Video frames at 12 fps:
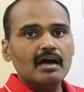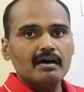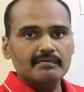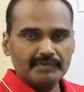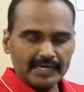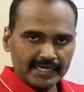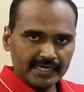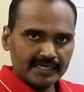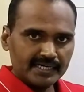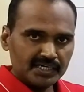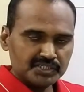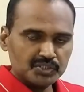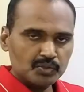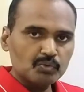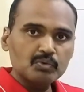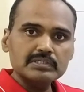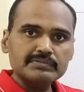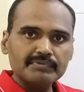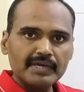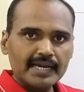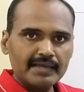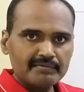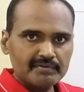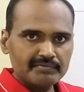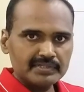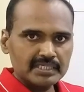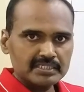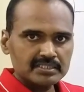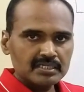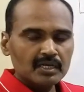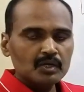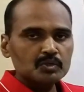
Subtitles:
finite reduction rules we are having with us.